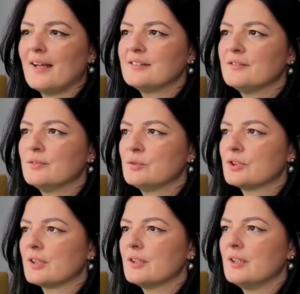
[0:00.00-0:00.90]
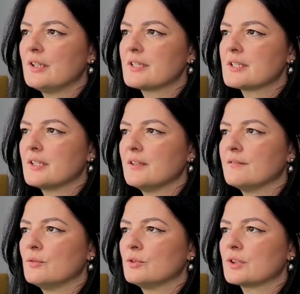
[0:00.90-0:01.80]
add a footer. Let's see,
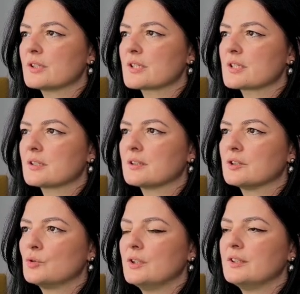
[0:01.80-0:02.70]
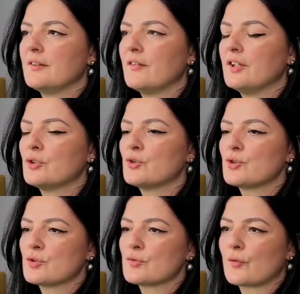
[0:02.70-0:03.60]
footers, 23 to
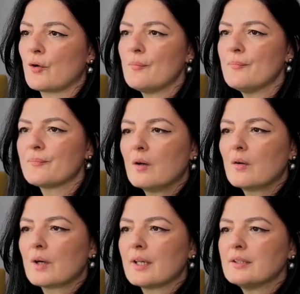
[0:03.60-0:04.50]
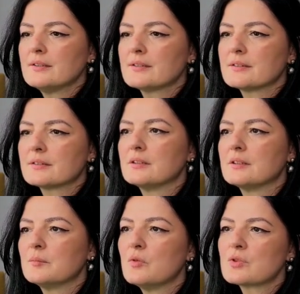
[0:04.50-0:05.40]
choose from. All right,
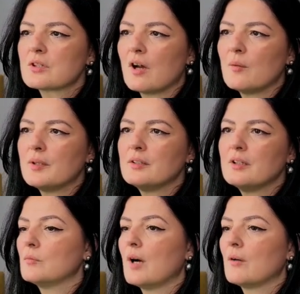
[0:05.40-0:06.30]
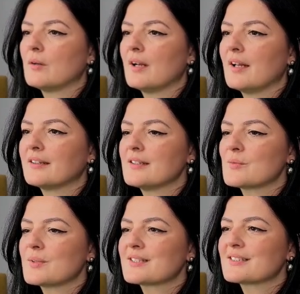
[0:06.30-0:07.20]
the most common, wow, I like
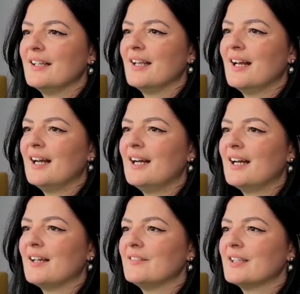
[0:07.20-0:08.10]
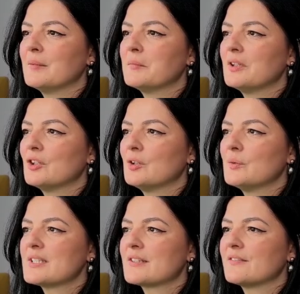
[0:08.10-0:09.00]
this one. Yeah, I think I'm gonna go
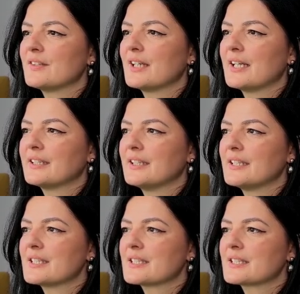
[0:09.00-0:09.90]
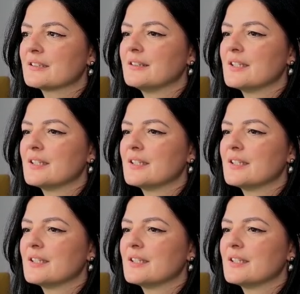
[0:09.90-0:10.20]
with something like this